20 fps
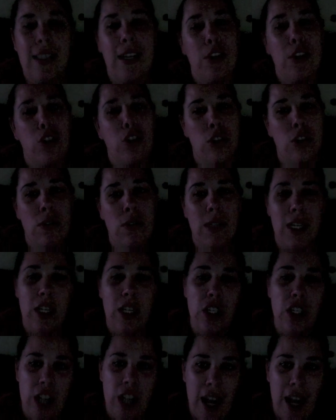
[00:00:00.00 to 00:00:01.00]
said
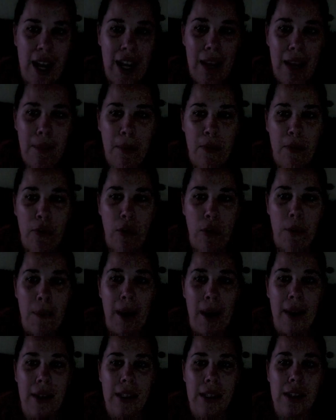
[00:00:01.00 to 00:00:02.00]
Juicy J before
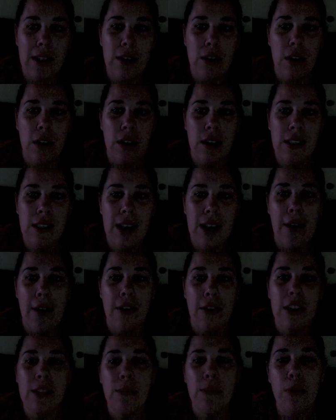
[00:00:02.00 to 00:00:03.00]
Miley
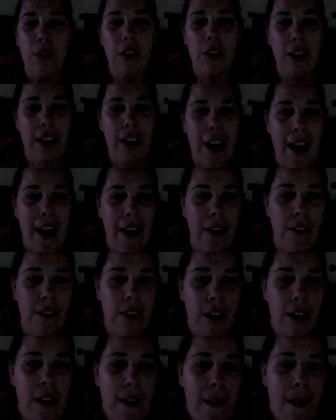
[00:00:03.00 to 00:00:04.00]
Cyrus blurted
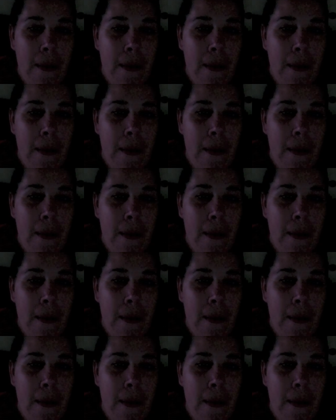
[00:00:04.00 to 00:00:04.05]
out